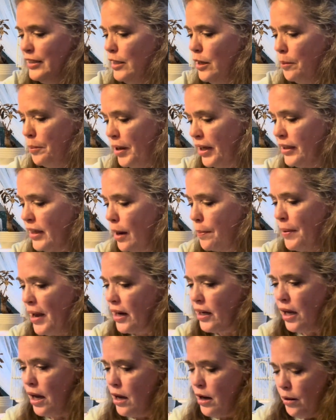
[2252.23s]
Pick that
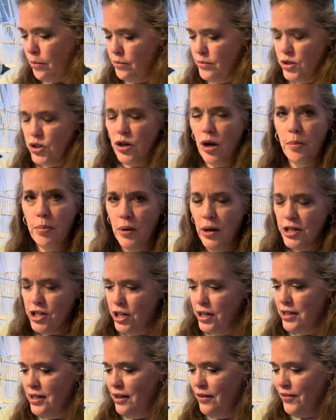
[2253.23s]
back up. Stop
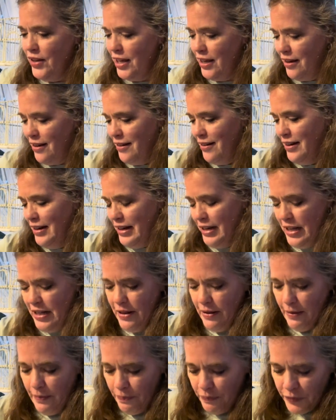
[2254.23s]
watching TV.
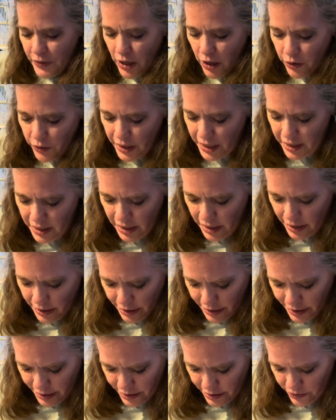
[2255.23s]
All right,
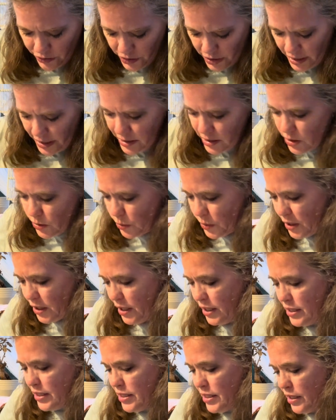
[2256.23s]
the next one
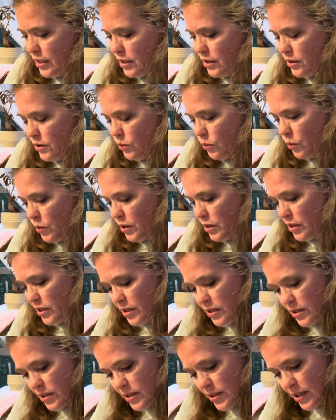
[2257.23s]
I did
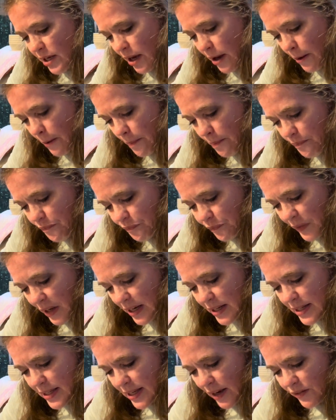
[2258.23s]
was
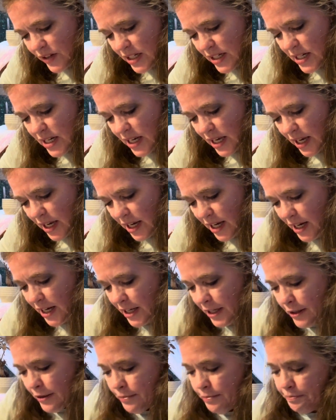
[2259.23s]

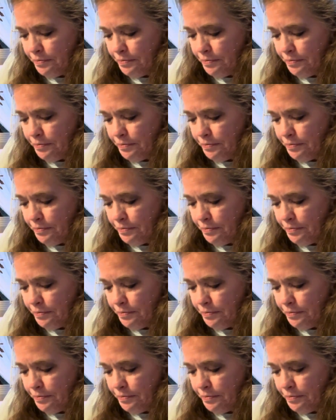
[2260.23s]
17,